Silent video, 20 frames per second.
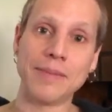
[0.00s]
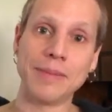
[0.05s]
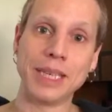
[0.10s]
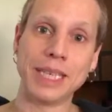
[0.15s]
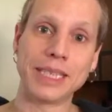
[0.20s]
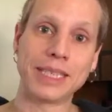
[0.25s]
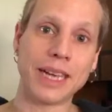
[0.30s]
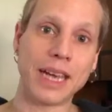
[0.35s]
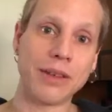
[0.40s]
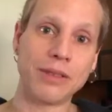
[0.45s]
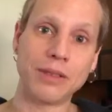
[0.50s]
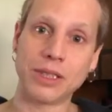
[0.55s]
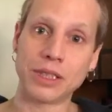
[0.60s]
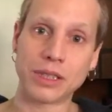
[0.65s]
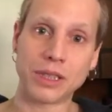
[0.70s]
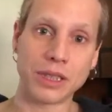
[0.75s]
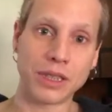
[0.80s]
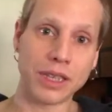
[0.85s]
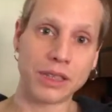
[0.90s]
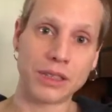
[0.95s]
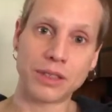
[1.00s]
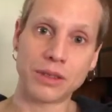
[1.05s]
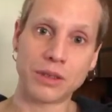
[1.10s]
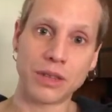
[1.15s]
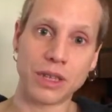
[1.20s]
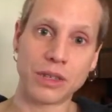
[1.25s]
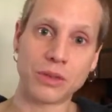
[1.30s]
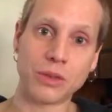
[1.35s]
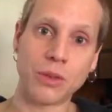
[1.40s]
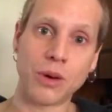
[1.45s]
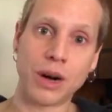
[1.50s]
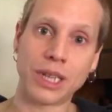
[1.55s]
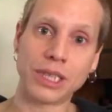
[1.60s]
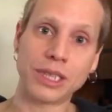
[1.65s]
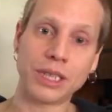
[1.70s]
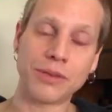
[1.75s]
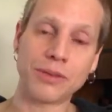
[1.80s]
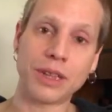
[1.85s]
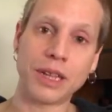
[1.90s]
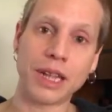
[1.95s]
He said just to let's
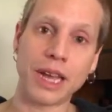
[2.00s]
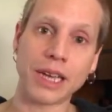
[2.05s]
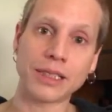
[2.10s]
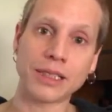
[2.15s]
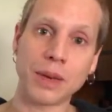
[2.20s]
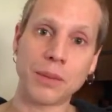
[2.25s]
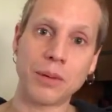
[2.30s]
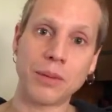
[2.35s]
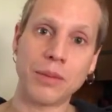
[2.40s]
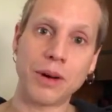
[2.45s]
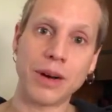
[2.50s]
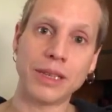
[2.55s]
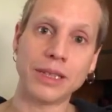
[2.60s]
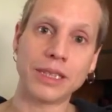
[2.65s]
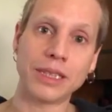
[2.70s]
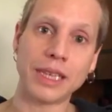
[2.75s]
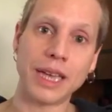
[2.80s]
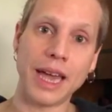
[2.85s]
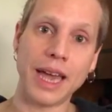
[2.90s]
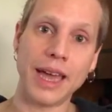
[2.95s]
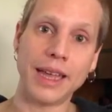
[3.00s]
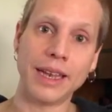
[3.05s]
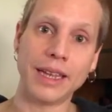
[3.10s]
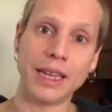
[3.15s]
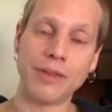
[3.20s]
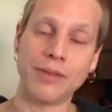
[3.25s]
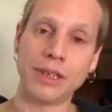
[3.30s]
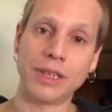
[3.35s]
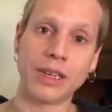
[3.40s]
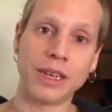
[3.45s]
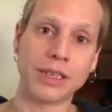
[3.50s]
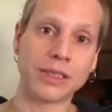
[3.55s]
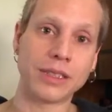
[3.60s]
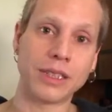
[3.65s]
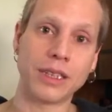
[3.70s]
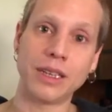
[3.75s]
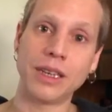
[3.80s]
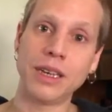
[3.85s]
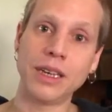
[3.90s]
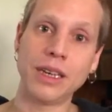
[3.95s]
watch it for the next couple months, and if it
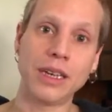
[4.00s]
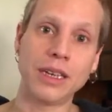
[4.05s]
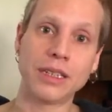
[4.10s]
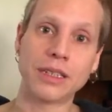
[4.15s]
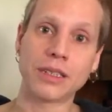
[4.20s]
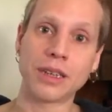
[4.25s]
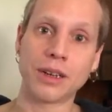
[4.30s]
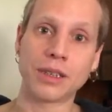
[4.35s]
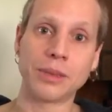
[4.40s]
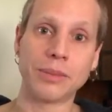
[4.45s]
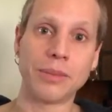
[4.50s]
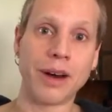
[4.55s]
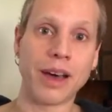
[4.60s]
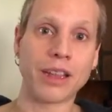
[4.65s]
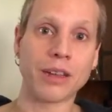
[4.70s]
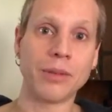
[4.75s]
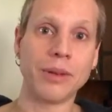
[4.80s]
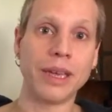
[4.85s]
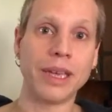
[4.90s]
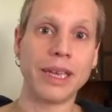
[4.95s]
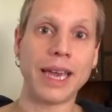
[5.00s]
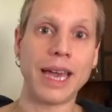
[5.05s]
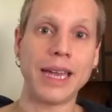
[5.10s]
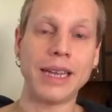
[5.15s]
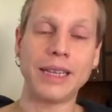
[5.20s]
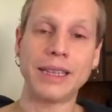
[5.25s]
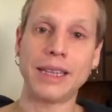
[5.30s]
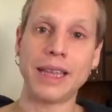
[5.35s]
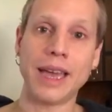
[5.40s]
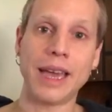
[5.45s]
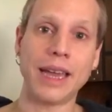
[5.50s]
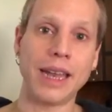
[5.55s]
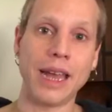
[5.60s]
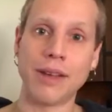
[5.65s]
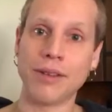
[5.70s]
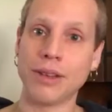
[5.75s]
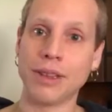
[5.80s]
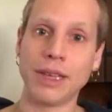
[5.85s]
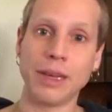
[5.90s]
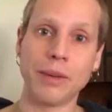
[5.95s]
doesn't start to bother me again, then
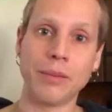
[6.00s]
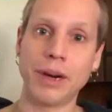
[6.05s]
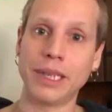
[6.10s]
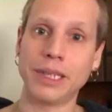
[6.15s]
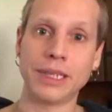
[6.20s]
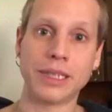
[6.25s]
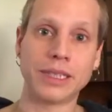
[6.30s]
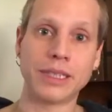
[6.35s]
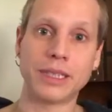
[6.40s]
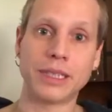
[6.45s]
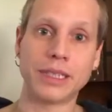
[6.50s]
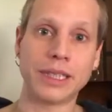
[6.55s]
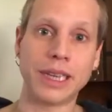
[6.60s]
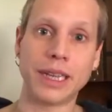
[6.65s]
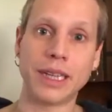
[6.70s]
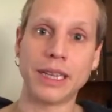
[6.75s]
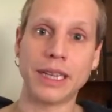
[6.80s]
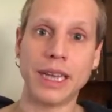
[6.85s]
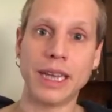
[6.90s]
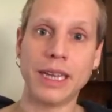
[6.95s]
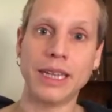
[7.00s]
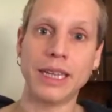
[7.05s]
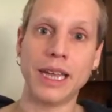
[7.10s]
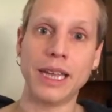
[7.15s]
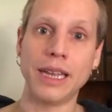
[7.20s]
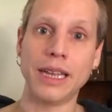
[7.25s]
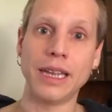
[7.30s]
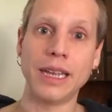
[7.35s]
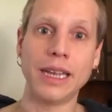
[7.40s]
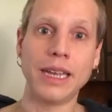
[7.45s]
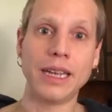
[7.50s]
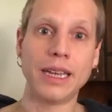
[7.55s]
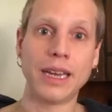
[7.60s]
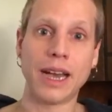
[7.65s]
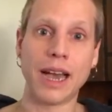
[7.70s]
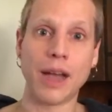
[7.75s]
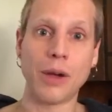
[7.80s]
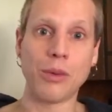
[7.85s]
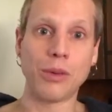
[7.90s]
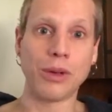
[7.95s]
everything might just settle in, and
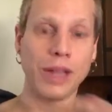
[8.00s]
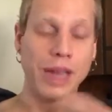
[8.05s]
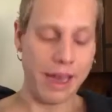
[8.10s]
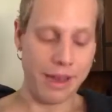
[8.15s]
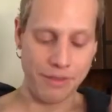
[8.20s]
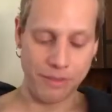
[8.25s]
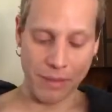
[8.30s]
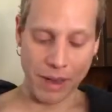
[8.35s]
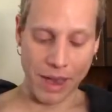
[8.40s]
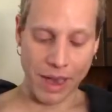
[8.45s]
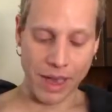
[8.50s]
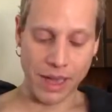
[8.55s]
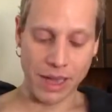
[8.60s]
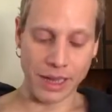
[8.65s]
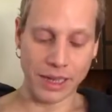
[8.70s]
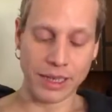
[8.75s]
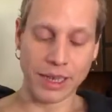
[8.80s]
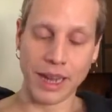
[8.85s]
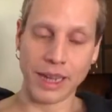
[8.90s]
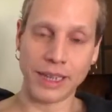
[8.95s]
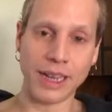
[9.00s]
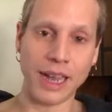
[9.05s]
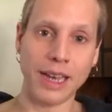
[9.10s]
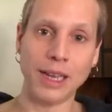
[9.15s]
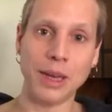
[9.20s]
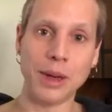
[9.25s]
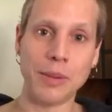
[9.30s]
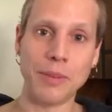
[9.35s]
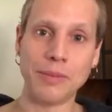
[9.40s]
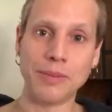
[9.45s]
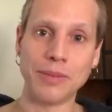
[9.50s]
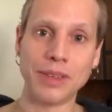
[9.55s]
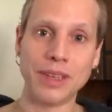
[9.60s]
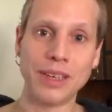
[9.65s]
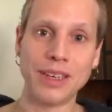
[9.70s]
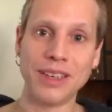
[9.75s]
I will have my titanium